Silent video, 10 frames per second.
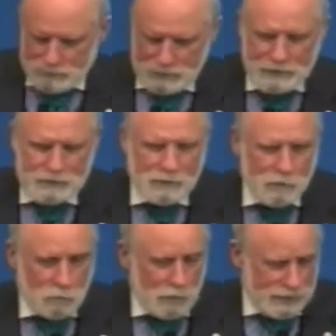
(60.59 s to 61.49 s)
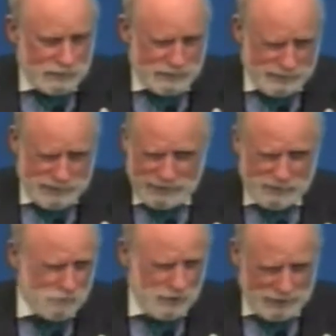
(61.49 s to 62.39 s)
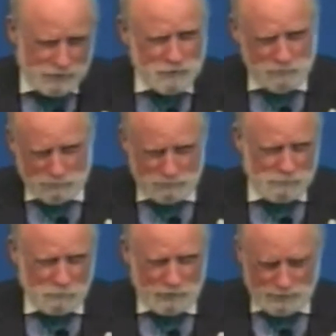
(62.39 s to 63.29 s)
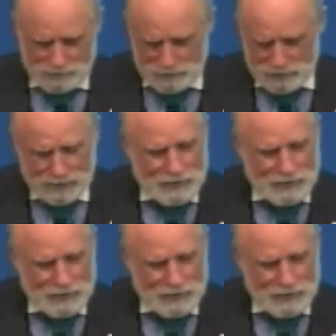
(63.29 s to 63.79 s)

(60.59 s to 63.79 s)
And you might think, okay, so what is this?